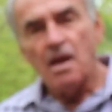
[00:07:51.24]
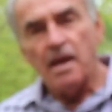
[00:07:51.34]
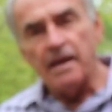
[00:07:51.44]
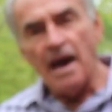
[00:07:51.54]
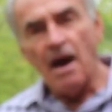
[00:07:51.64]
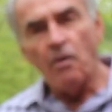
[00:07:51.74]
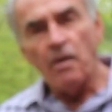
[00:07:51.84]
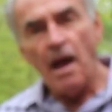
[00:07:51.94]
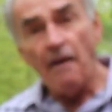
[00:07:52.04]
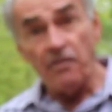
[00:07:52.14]
and how
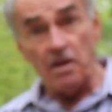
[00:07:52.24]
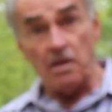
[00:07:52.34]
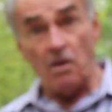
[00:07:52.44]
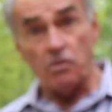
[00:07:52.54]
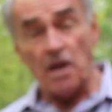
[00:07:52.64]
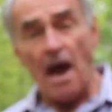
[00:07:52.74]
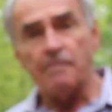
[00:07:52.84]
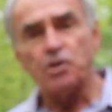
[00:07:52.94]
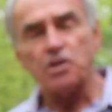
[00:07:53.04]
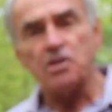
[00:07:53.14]
heavy those
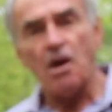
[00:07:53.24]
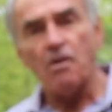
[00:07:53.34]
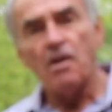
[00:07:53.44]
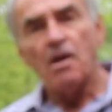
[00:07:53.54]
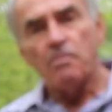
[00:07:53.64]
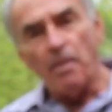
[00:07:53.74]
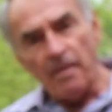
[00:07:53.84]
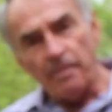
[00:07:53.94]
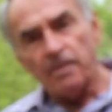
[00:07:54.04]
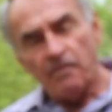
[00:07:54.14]
objects are,
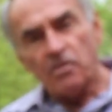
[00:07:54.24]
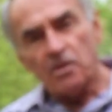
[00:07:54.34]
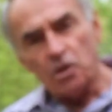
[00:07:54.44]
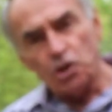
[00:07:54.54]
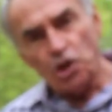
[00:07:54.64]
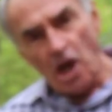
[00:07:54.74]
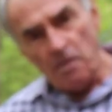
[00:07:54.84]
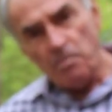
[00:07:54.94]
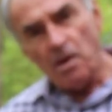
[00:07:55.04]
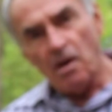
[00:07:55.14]
but the
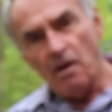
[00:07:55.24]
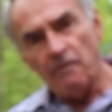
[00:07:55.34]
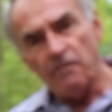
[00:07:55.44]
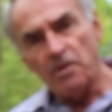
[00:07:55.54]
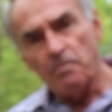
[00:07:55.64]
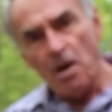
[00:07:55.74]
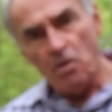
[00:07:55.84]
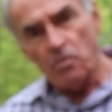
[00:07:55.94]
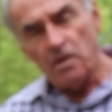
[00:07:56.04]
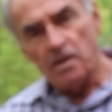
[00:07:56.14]
shape of the
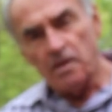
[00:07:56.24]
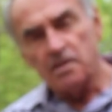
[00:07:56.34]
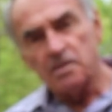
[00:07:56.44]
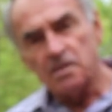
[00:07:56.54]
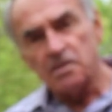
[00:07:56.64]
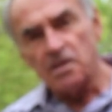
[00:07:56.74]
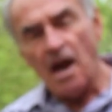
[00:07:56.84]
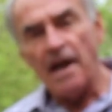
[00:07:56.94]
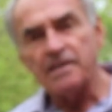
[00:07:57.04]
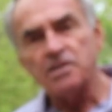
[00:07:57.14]
boat is
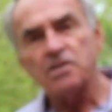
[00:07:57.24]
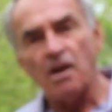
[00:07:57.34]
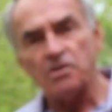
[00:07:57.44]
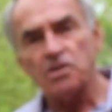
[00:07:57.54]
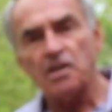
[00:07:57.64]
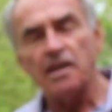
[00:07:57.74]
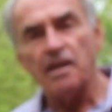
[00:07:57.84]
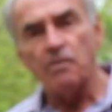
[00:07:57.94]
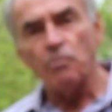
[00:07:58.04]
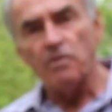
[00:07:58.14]
designed such that
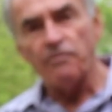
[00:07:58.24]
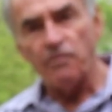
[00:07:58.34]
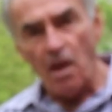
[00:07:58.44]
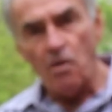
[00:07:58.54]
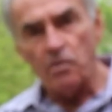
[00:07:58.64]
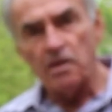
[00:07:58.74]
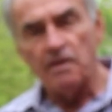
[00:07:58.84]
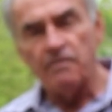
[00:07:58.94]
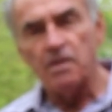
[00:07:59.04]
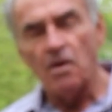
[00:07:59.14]
it will float
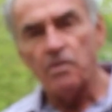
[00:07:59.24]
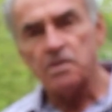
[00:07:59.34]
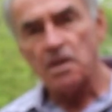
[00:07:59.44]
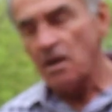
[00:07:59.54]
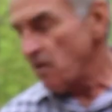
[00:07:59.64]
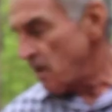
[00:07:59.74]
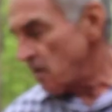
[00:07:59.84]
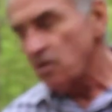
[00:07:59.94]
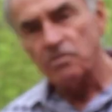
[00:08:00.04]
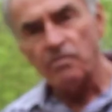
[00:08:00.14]
even though it's carrying those